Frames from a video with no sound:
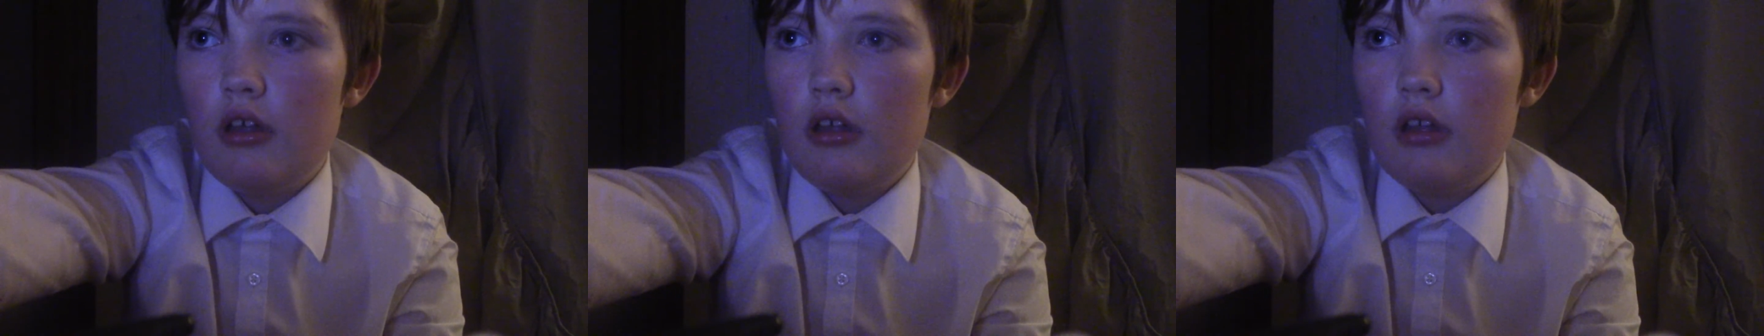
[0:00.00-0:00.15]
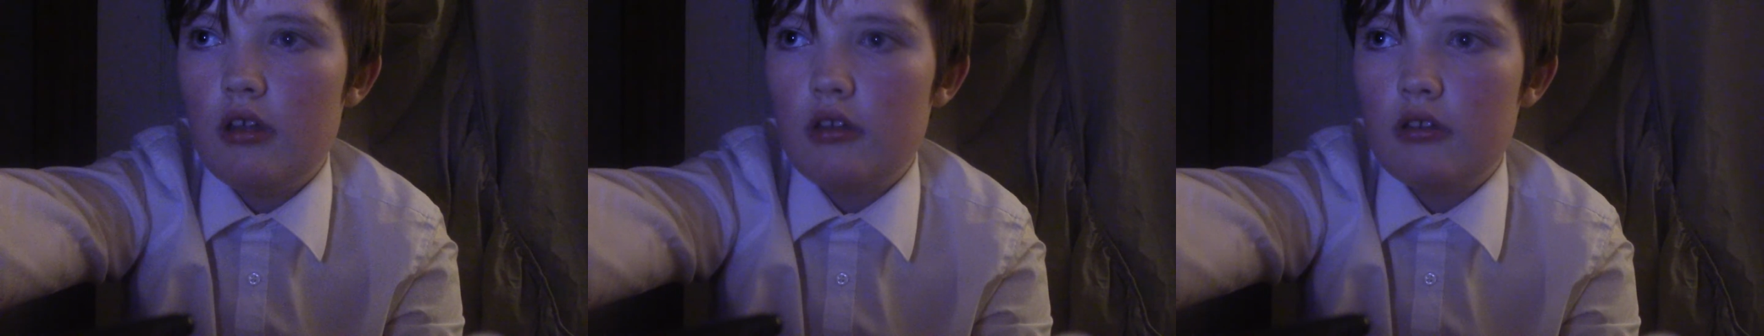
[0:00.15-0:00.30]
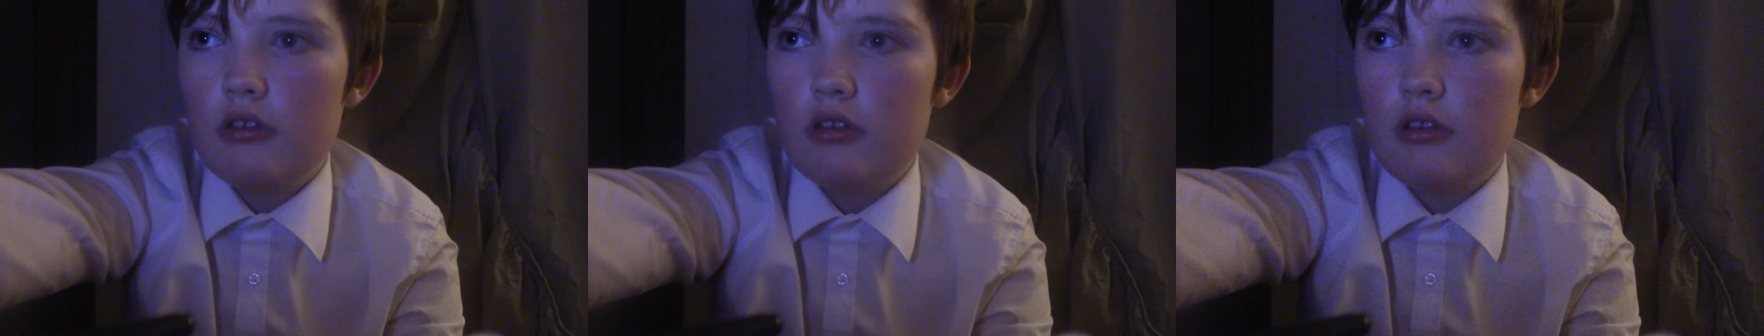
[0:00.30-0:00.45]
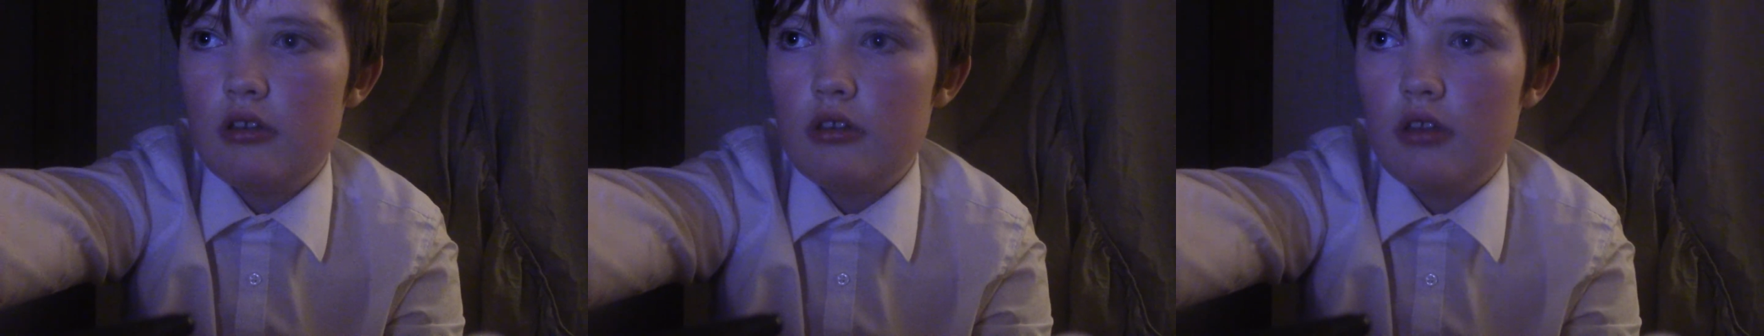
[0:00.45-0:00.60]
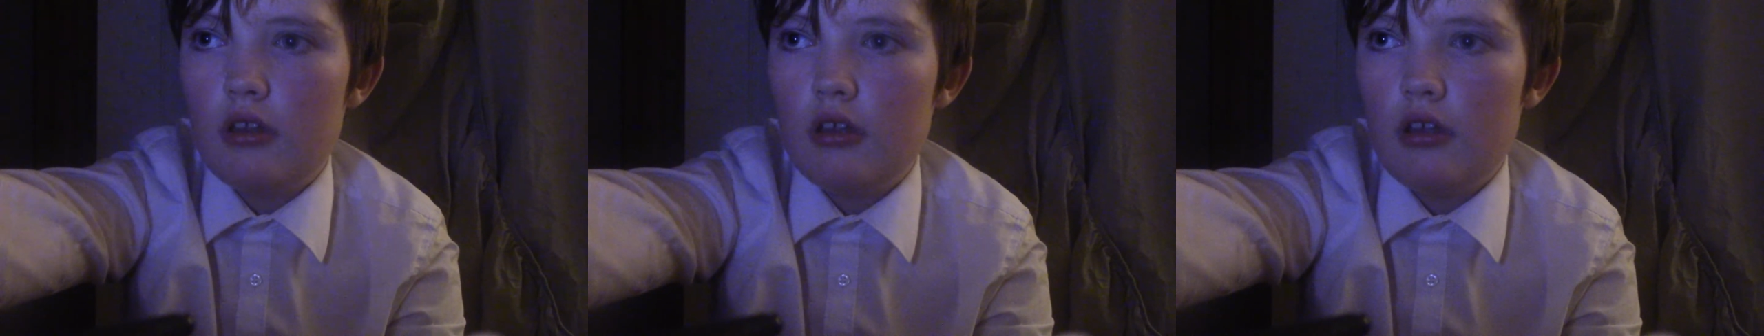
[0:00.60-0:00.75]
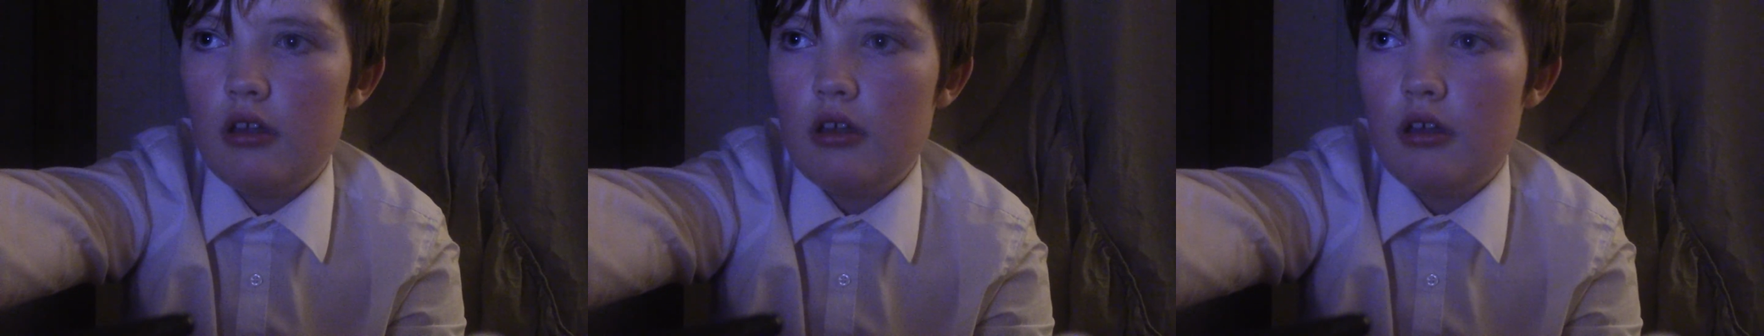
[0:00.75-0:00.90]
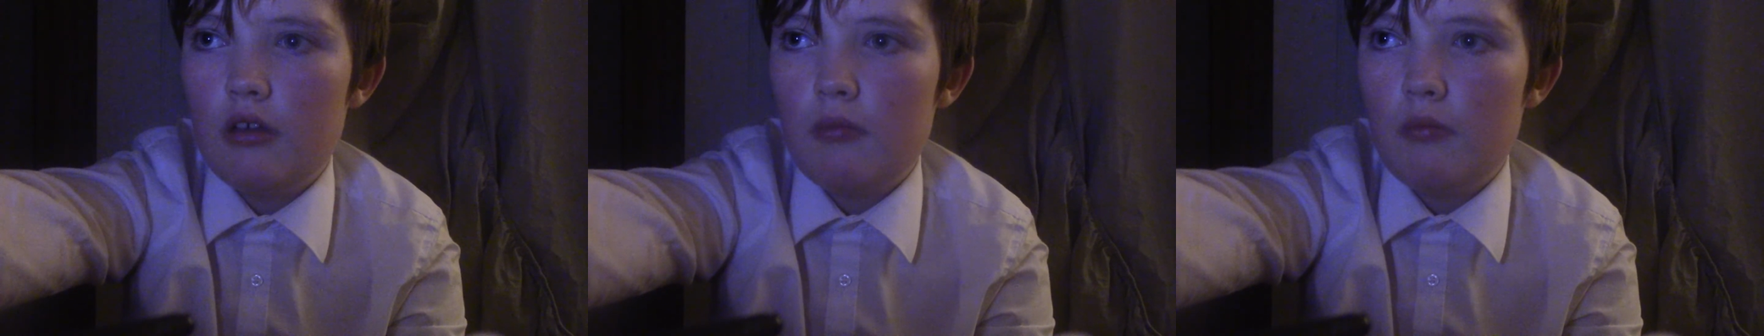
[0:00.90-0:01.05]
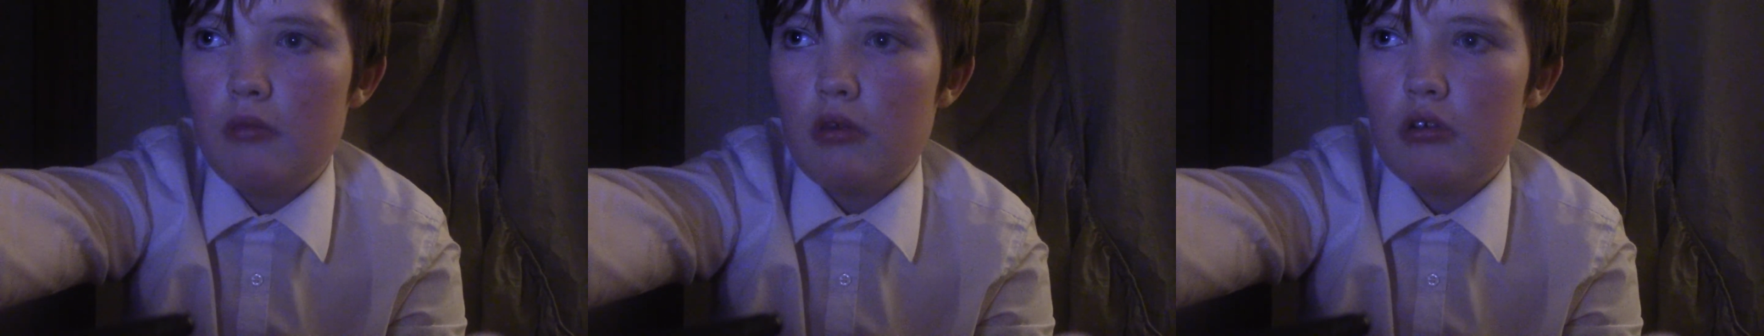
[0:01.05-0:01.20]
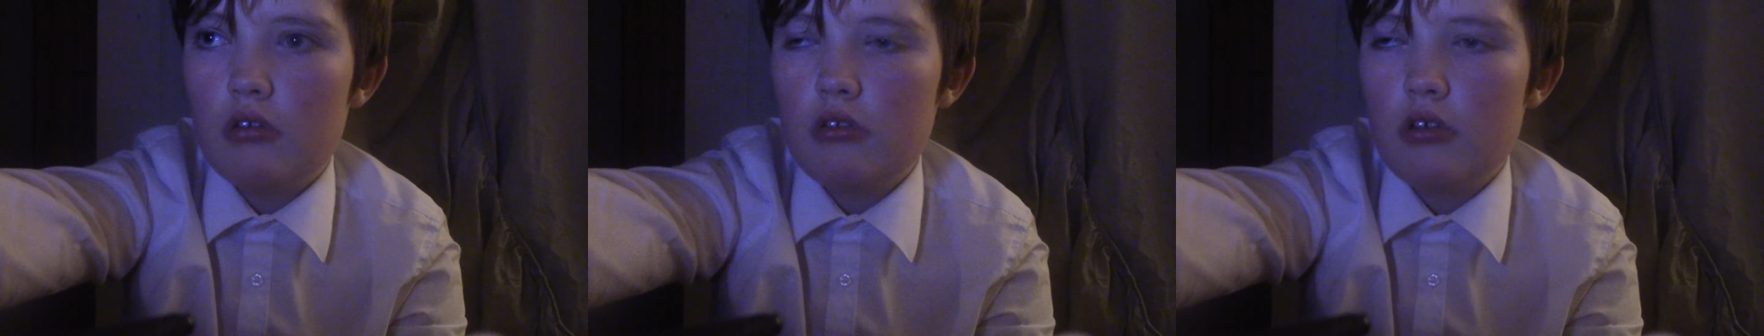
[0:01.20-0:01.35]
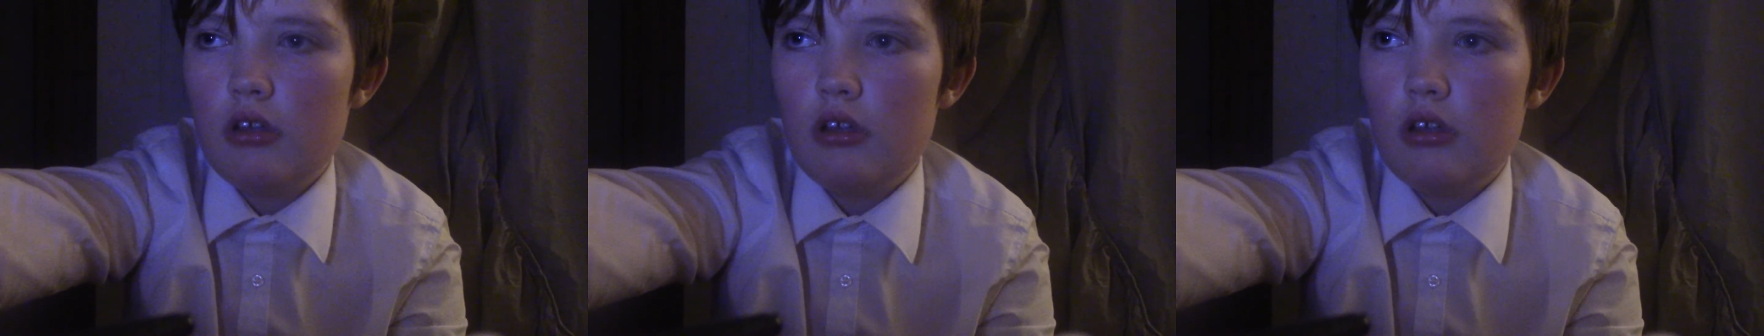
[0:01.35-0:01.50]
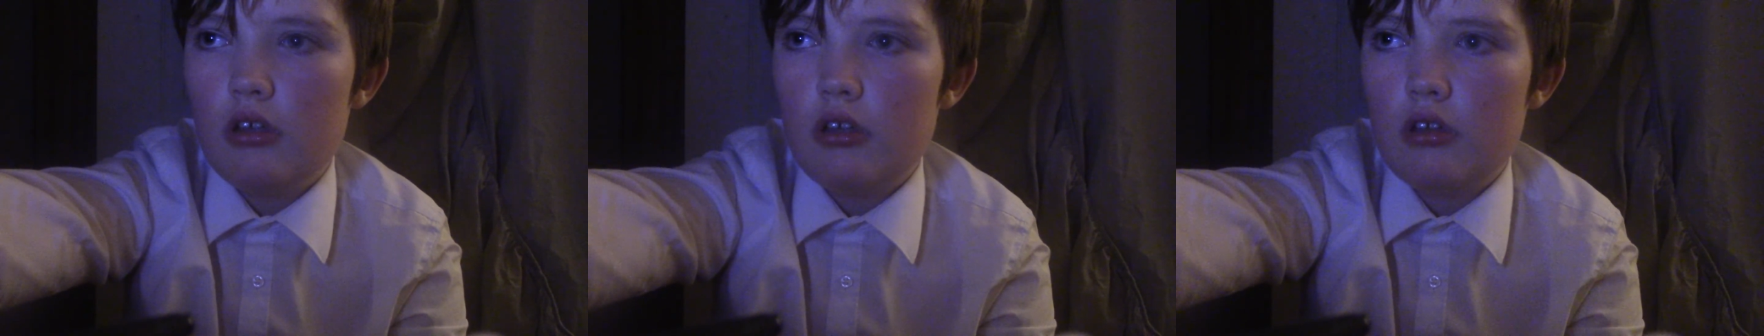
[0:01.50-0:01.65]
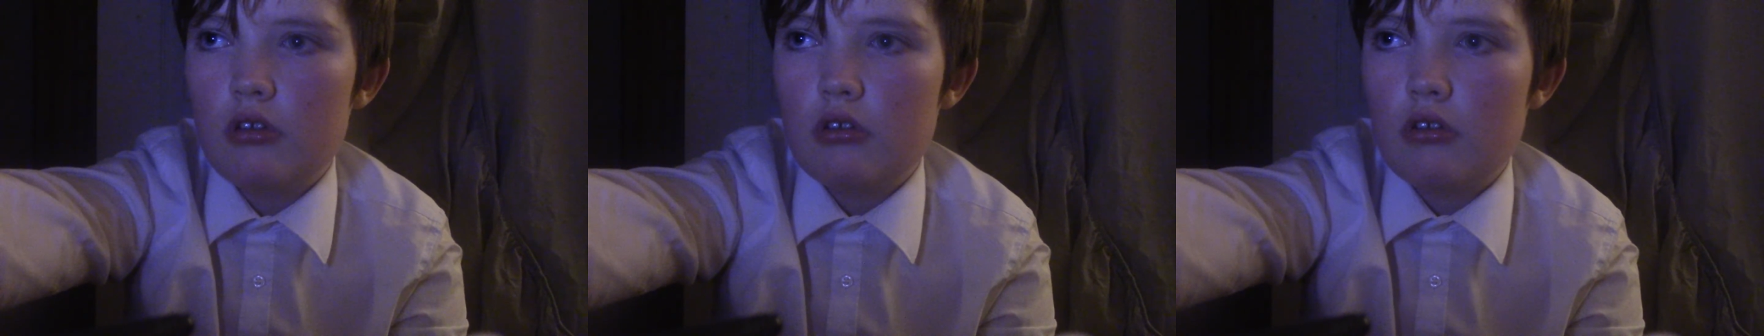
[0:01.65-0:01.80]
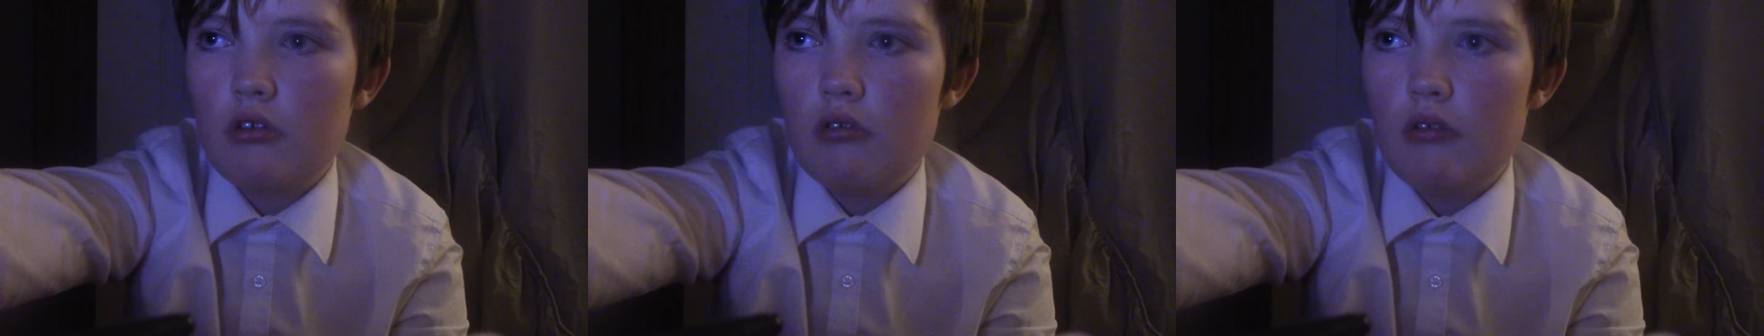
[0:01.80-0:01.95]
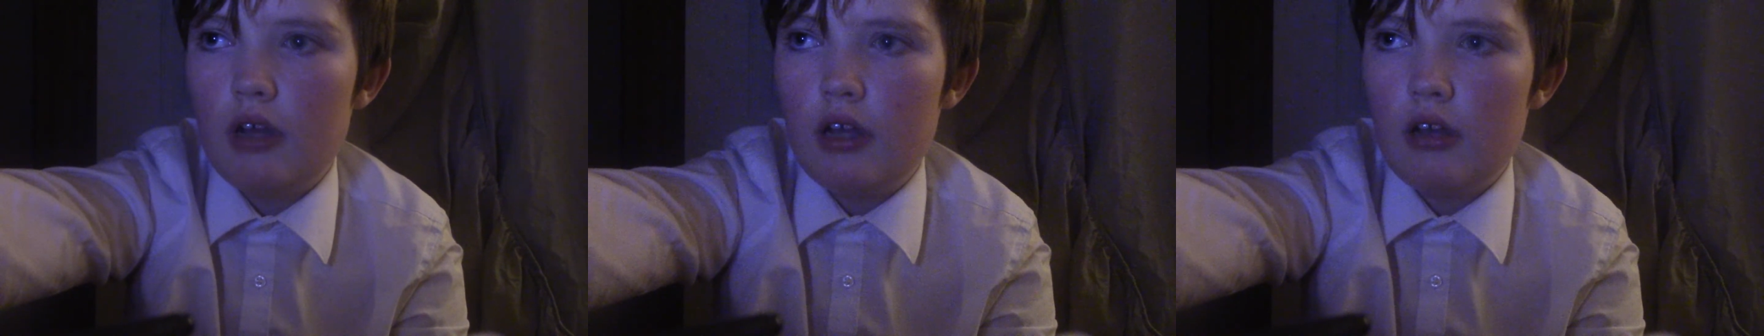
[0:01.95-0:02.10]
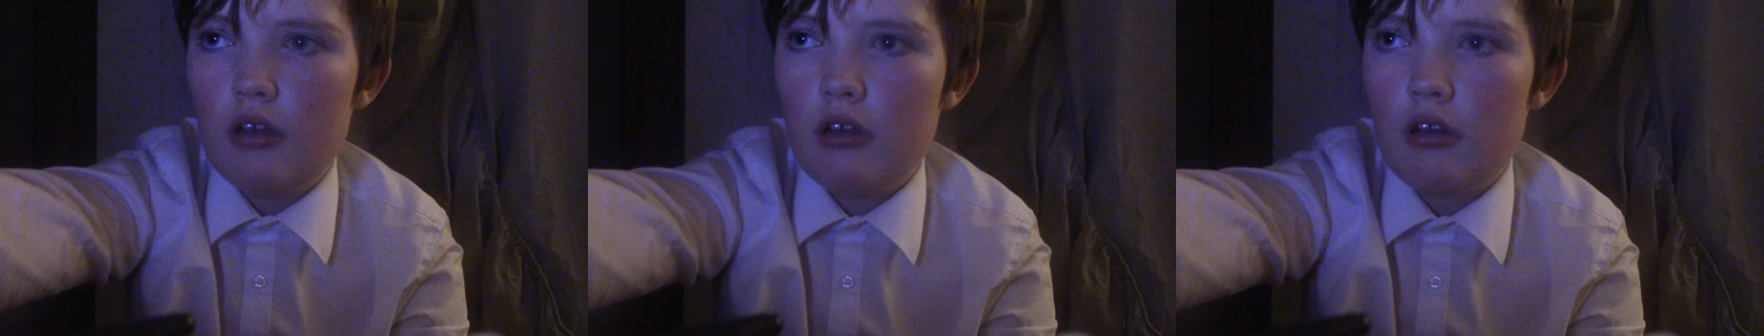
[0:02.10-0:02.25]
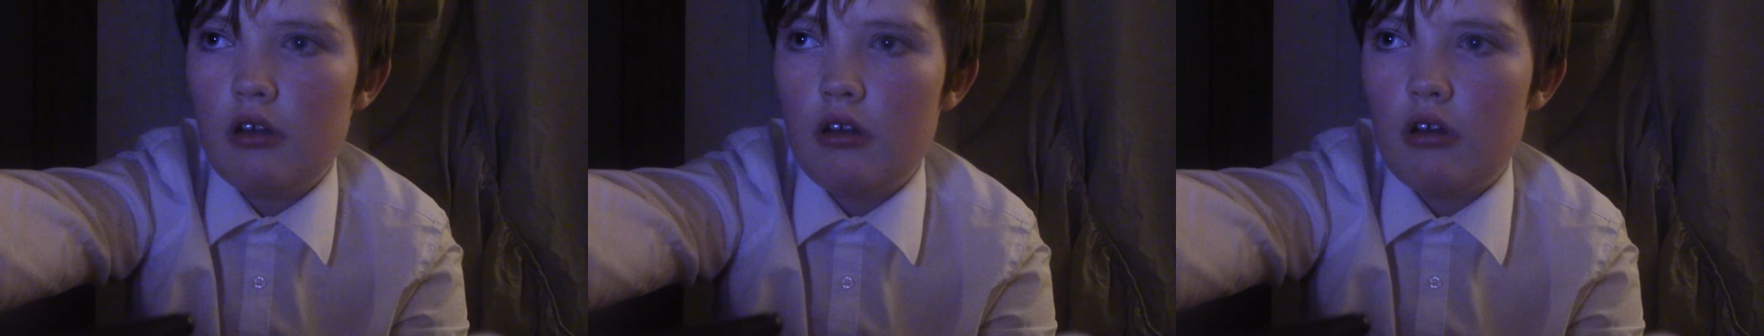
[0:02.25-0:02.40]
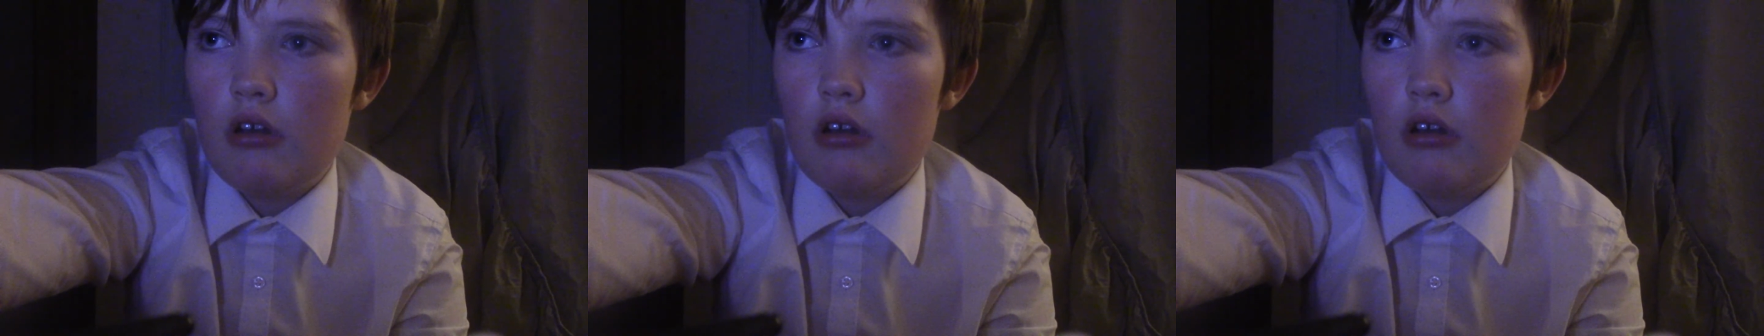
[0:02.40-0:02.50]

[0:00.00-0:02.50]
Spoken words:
And the Mercy is going